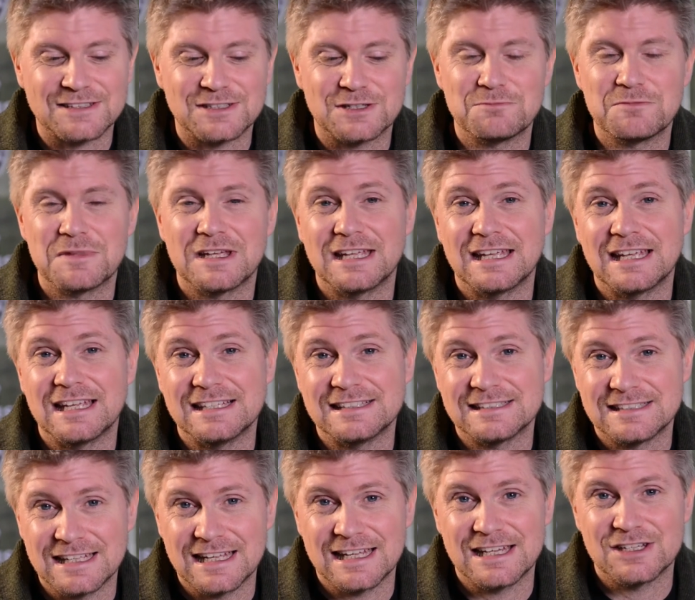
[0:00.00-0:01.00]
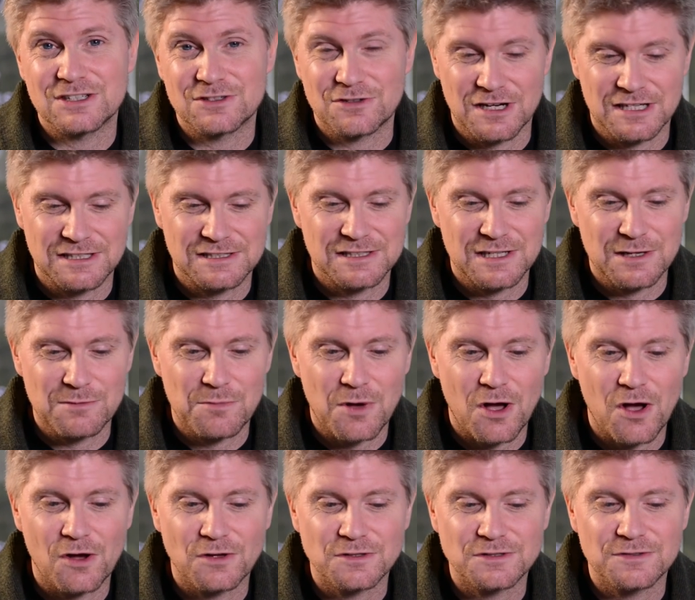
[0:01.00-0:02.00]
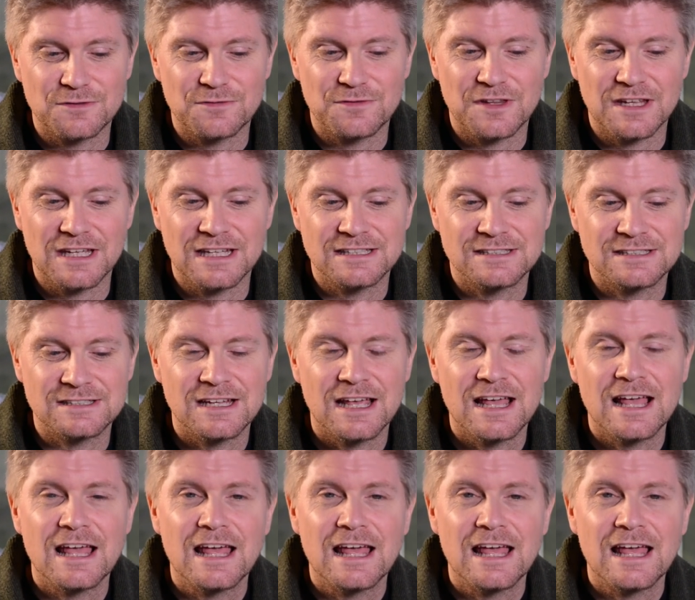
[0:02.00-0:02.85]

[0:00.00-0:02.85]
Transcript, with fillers: to me is the interesting part of this.